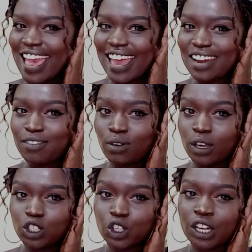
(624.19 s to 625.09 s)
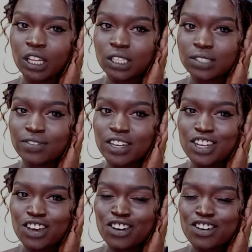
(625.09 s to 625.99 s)
And if you enjoyed this
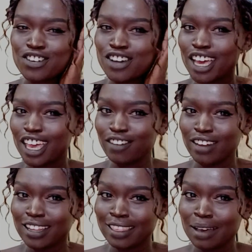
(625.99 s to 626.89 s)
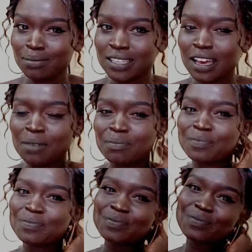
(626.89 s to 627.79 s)
video, give it a thumbs up.